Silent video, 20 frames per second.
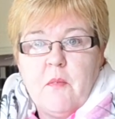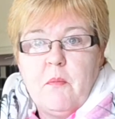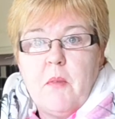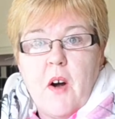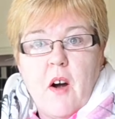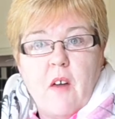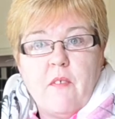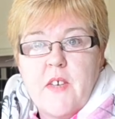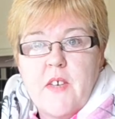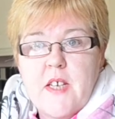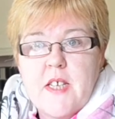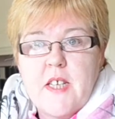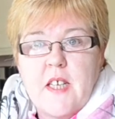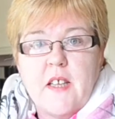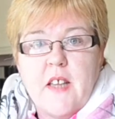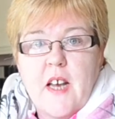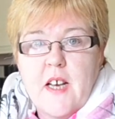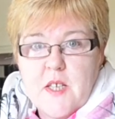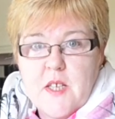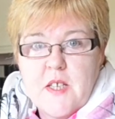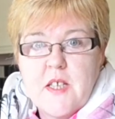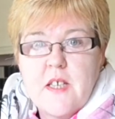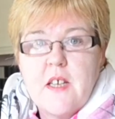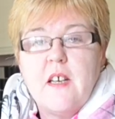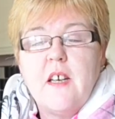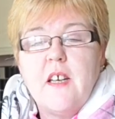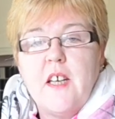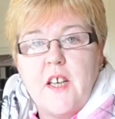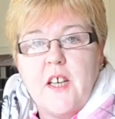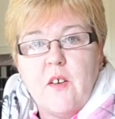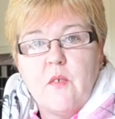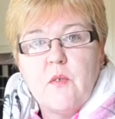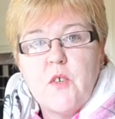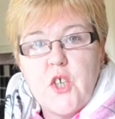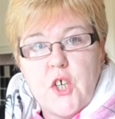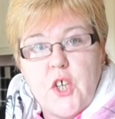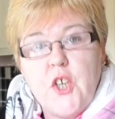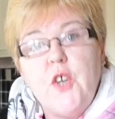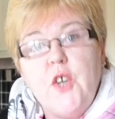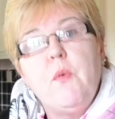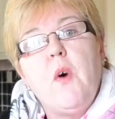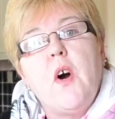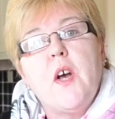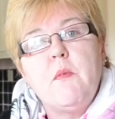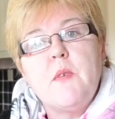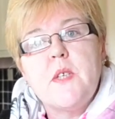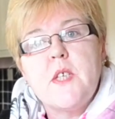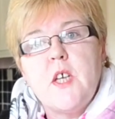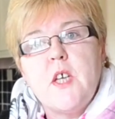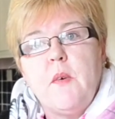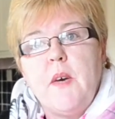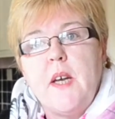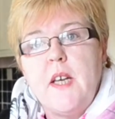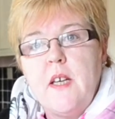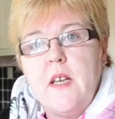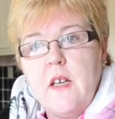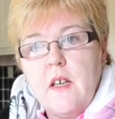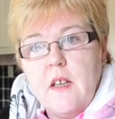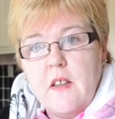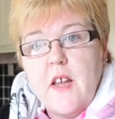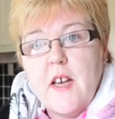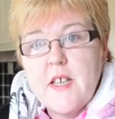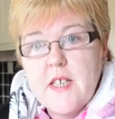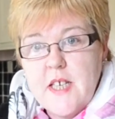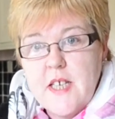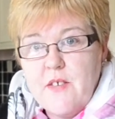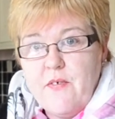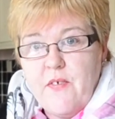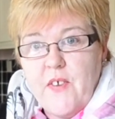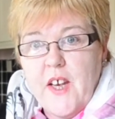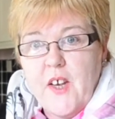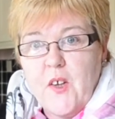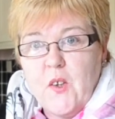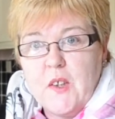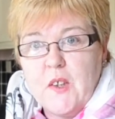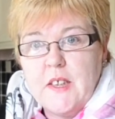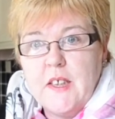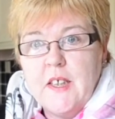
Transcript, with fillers: but obviously that's, you know, Joe knew what he was doing. That's his field.